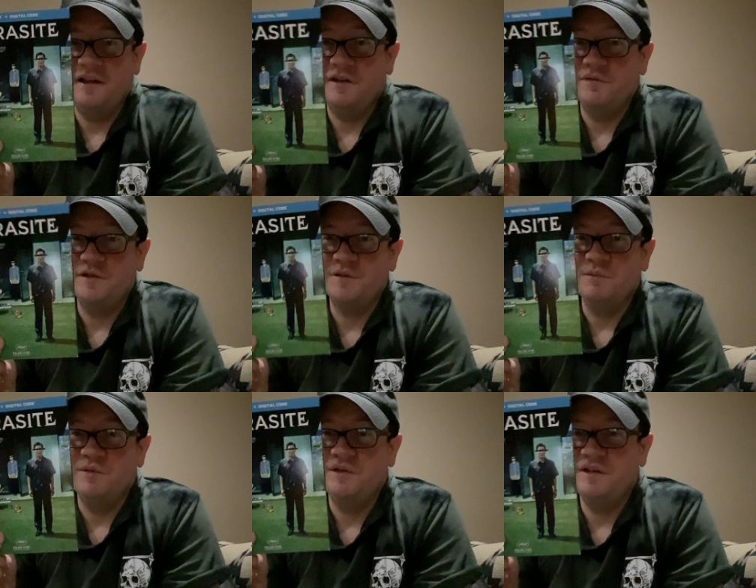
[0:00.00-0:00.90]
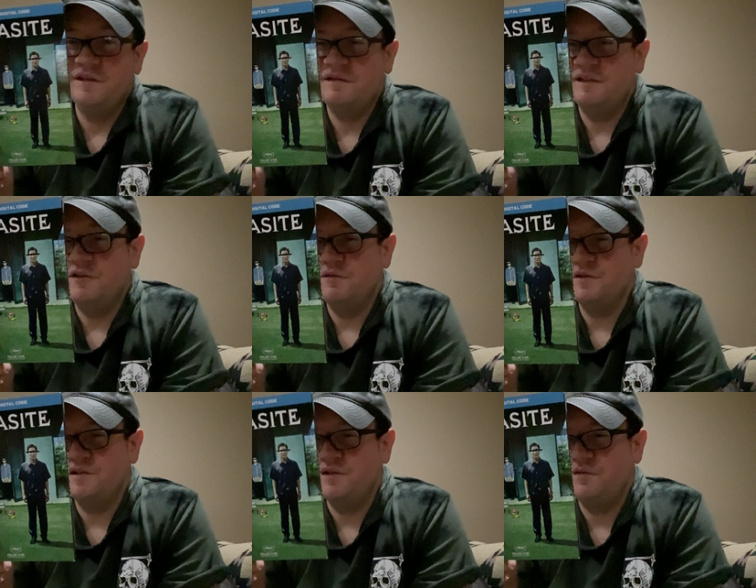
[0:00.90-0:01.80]
I love this movie. It
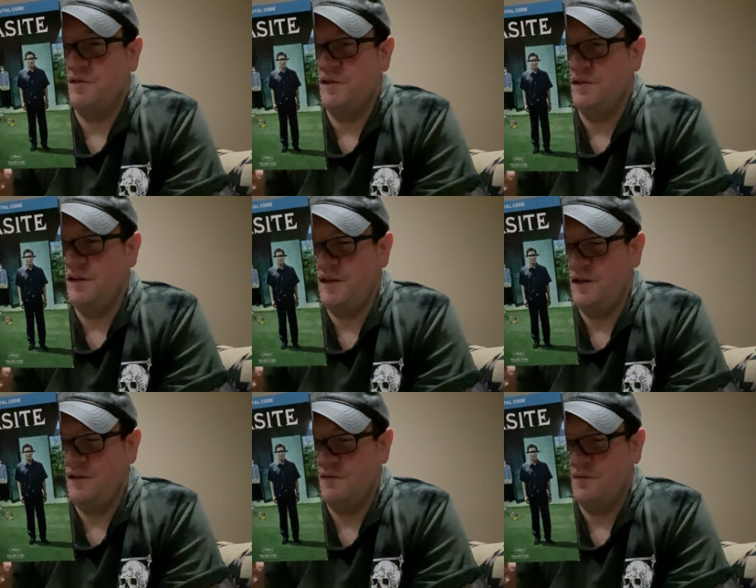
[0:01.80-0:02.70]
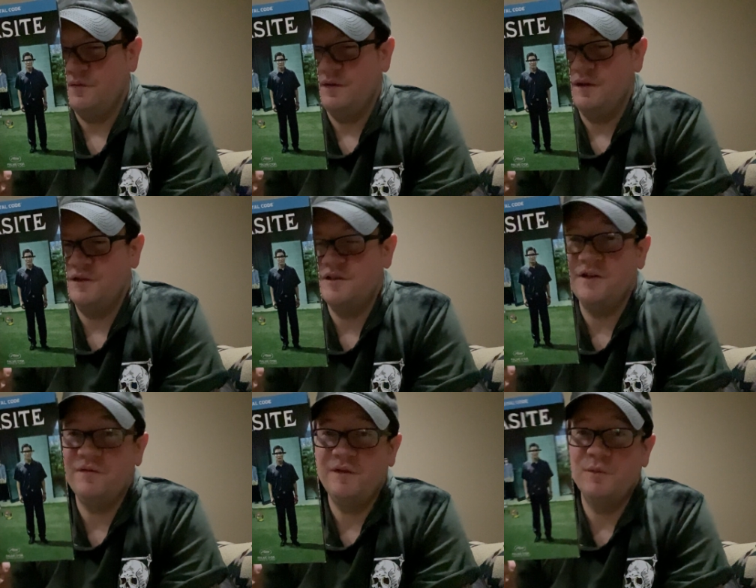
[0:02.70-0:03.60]
was definitely, it's
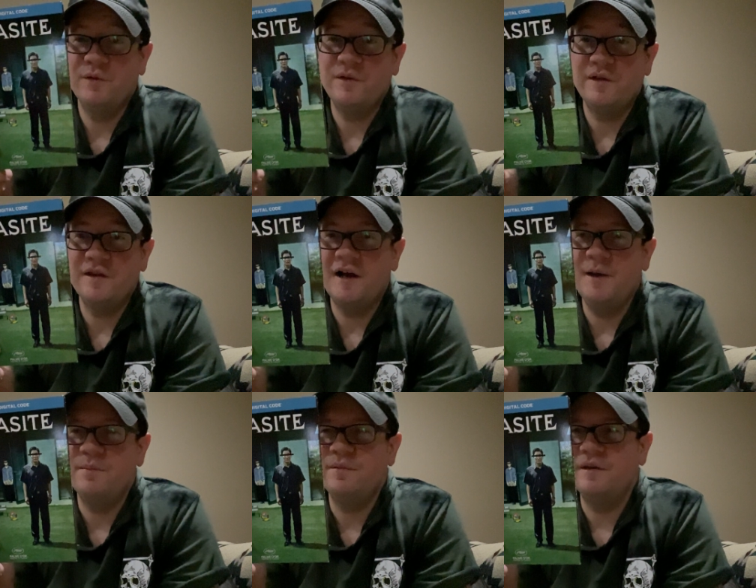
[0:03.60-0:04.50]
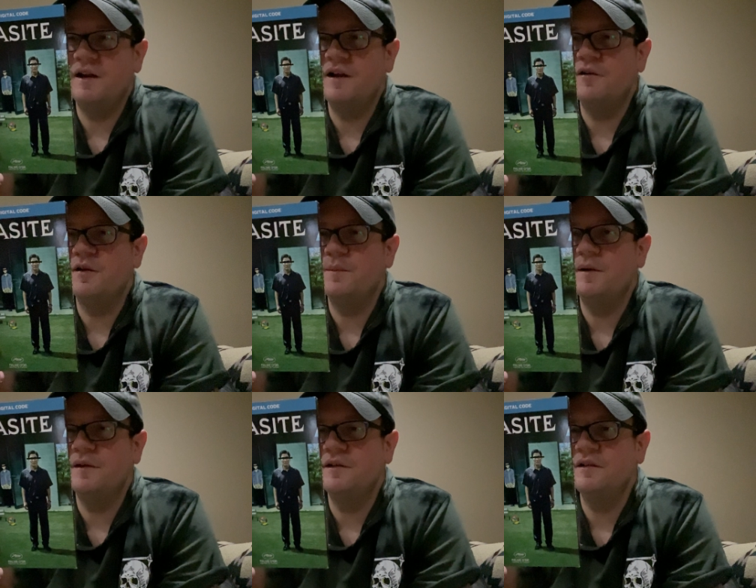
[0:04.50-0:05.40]
definitely worth all the hype that I heard
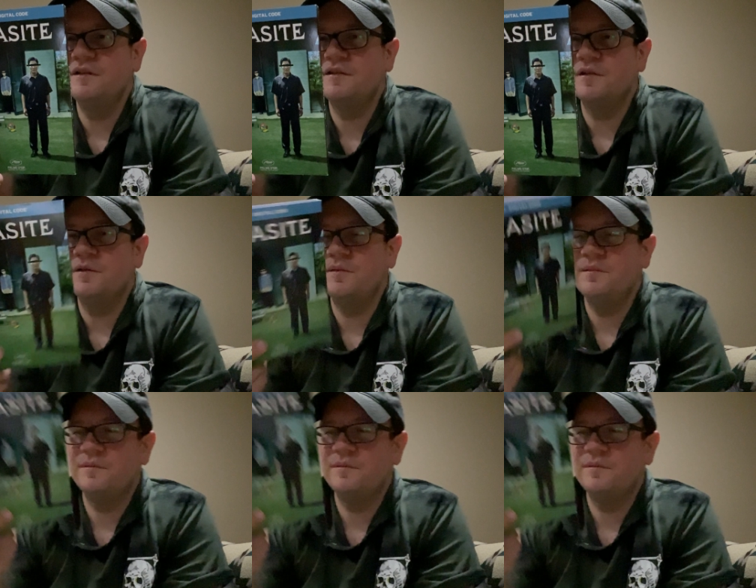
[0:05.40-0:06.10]
about it. So.